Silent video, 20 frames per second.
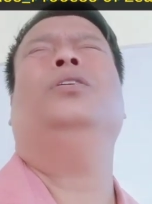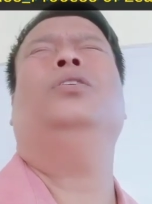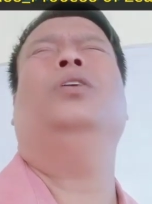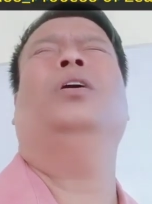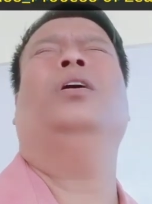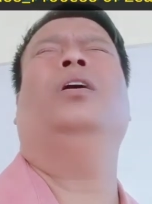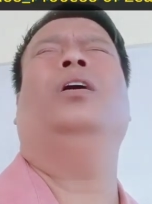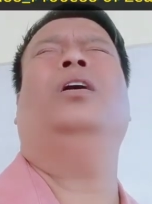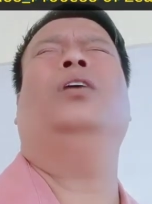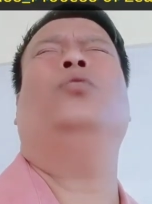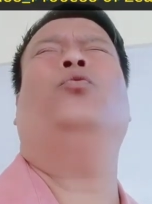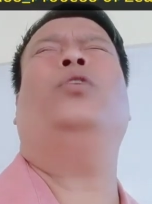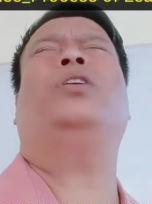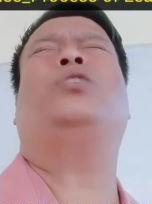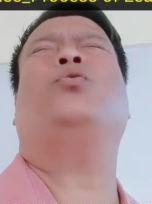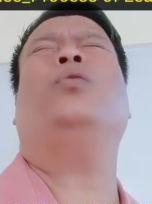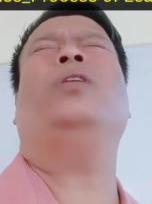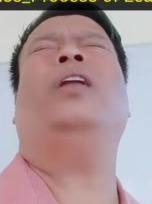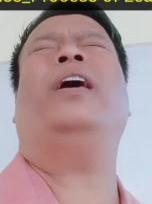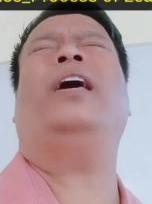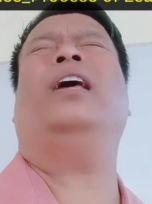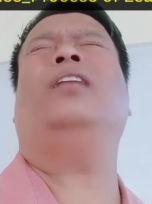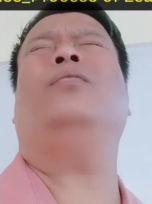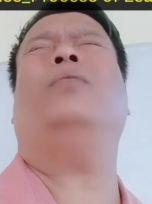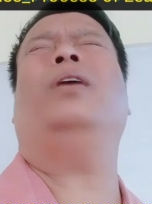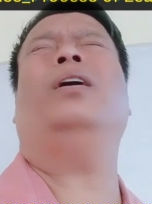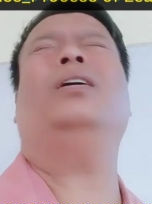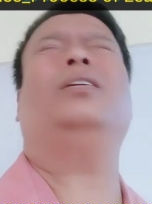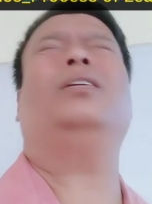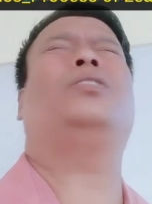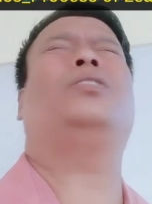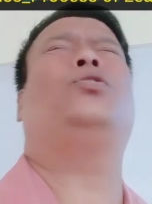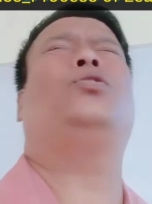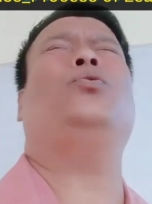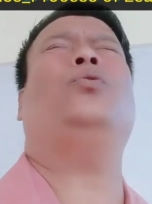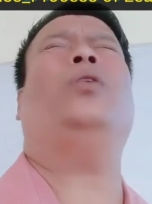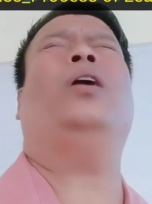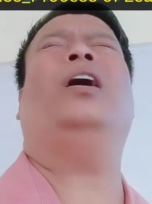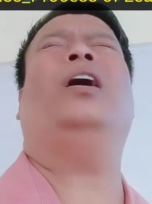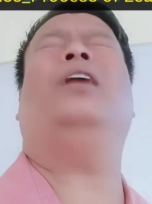which will help us
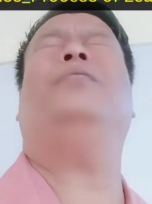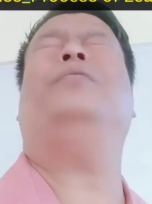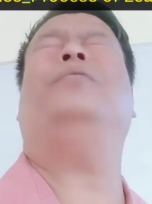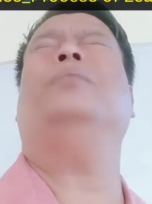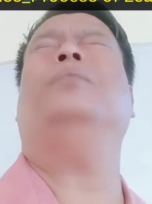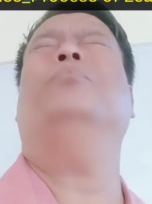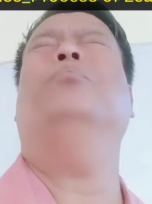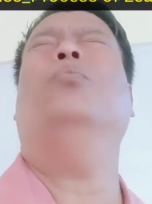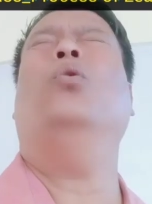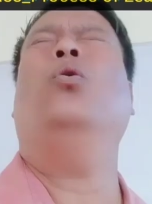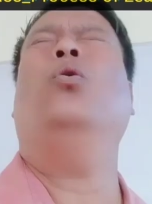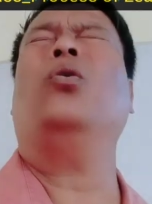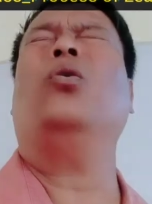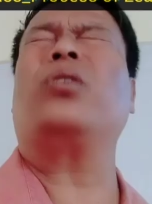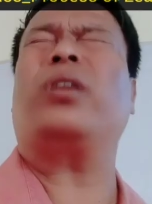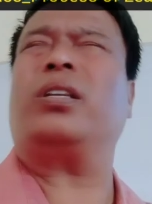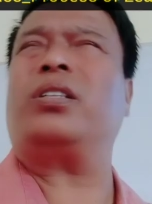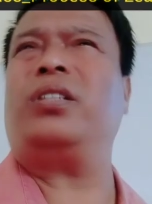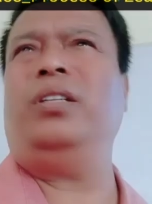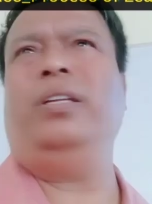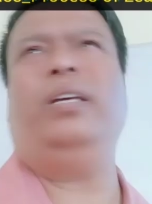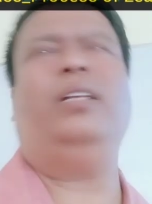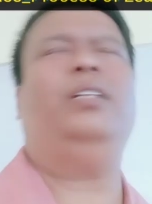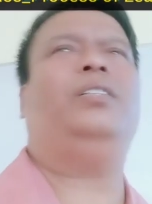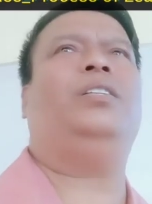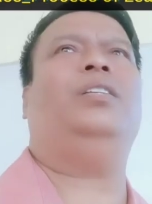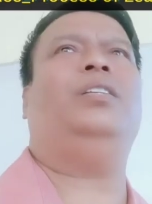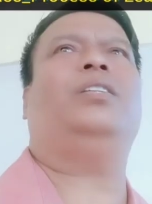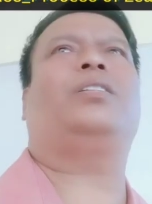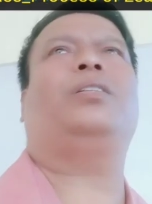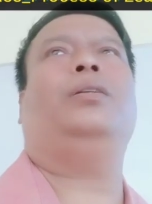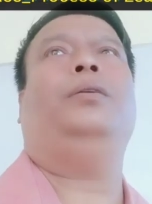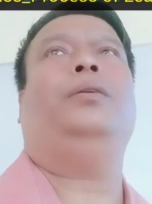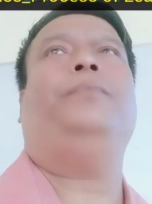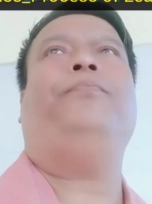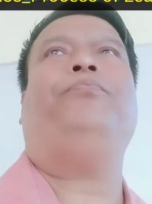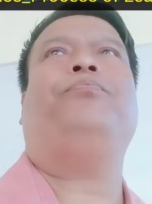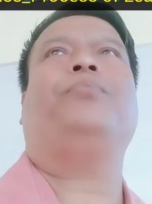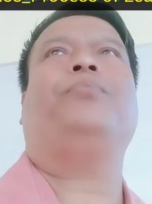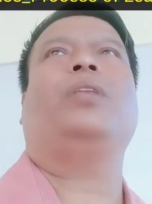to have more rationalities,
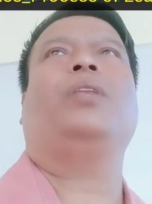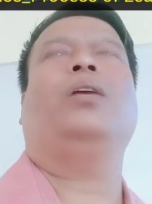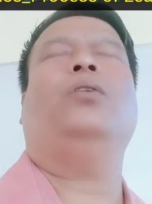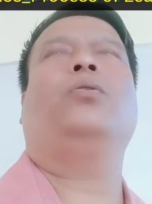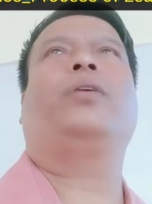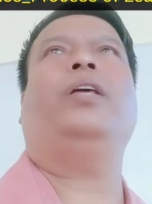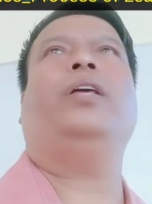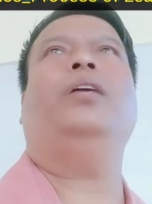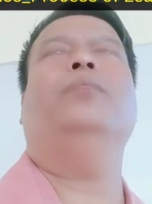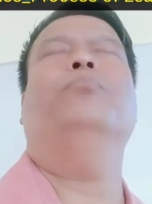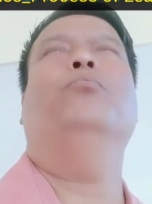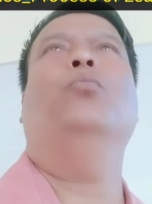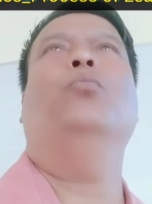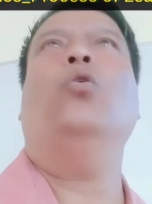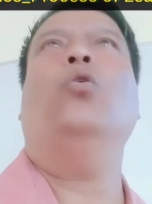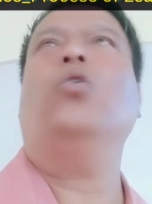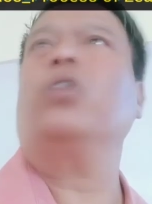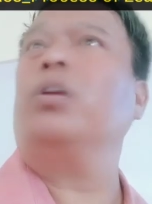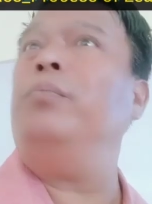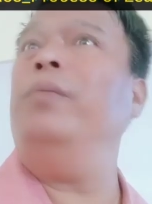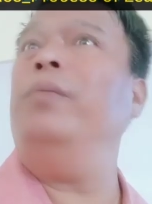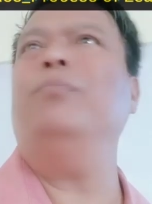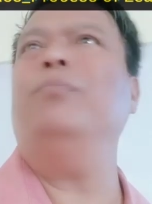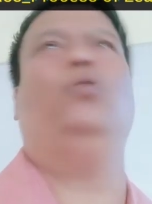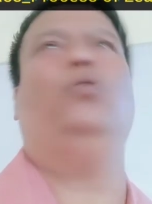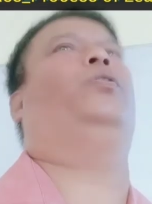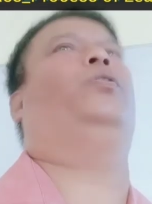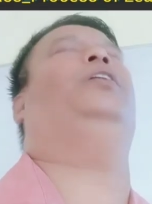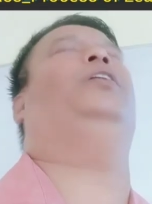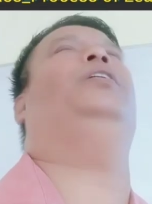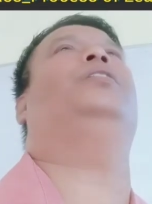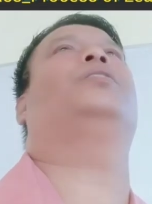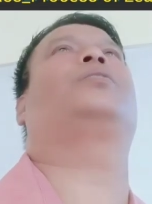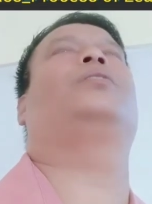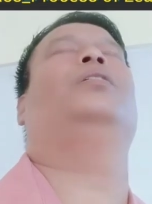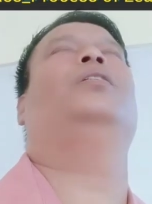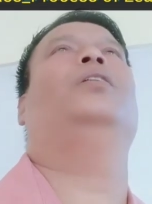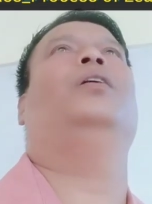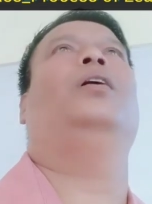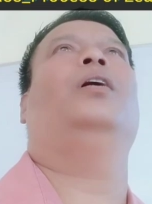okay, more
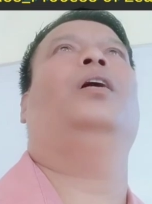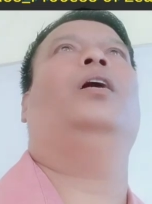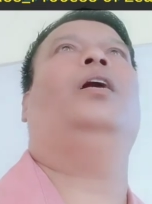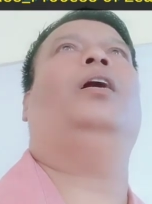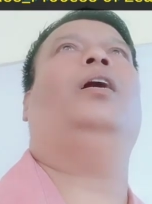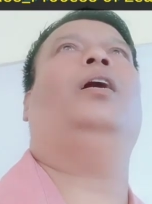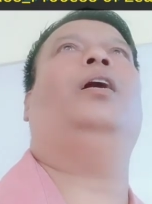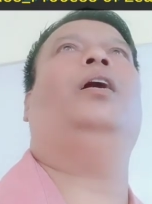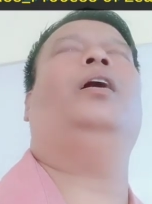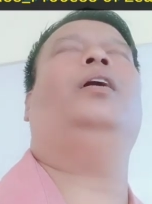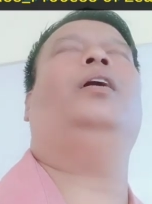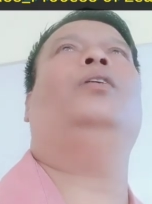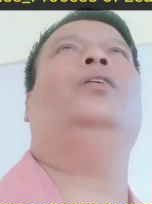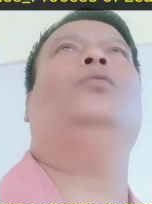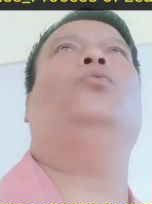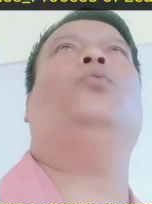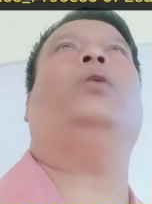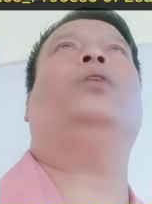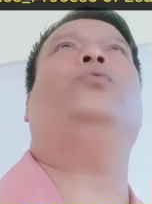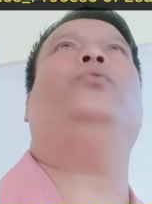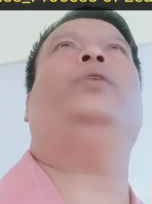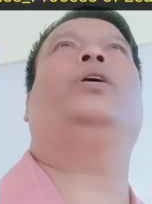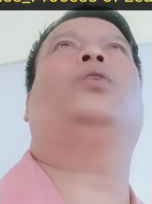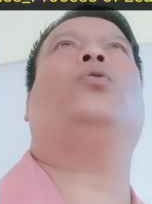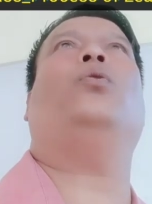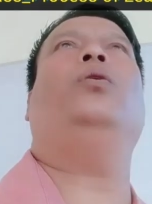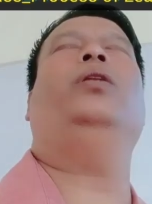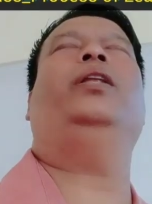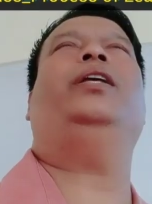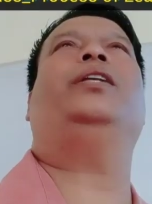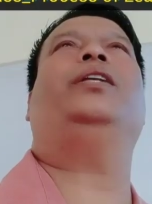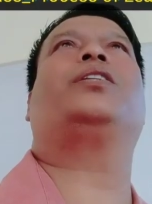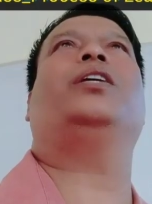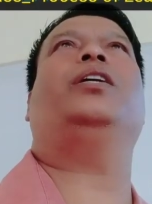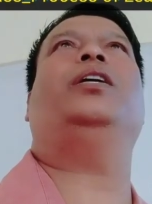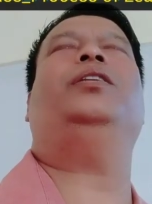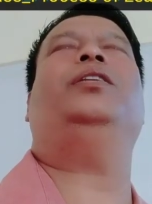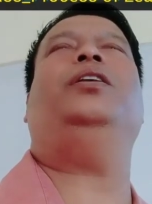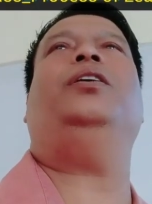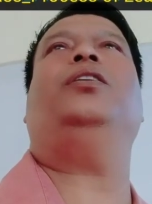memories. What we call it,
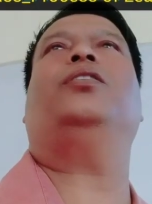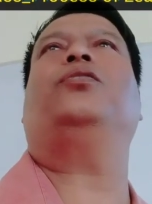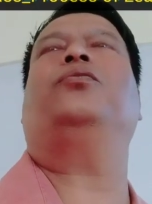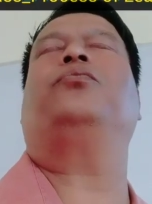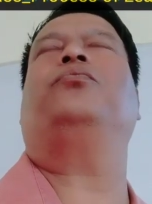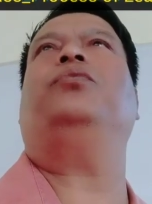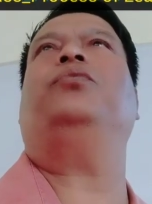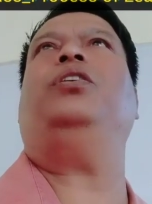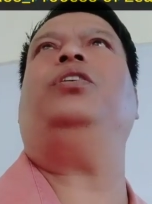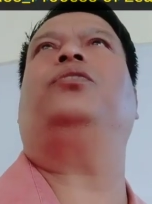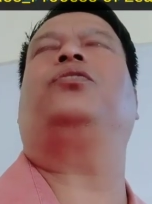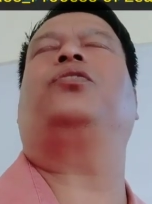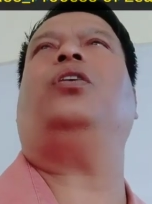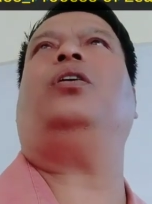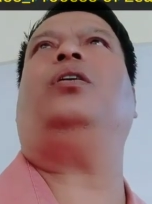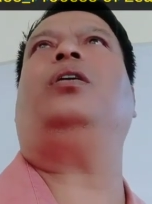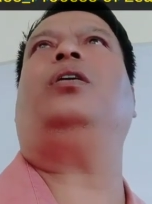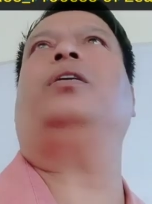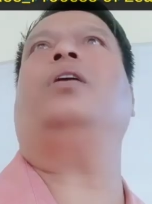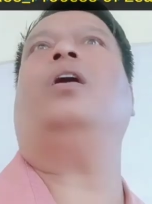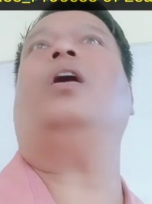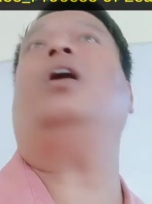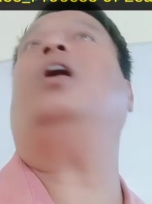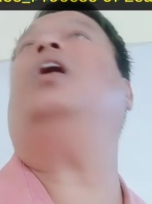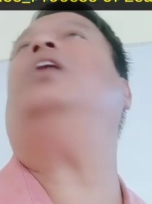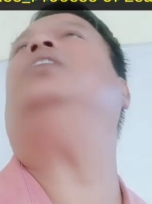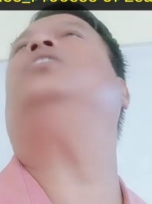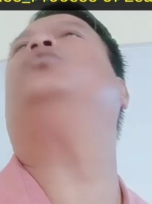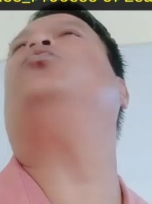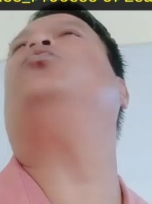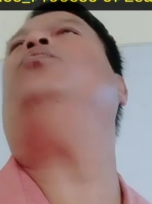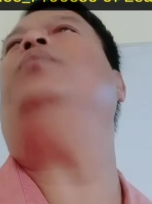the third eyes will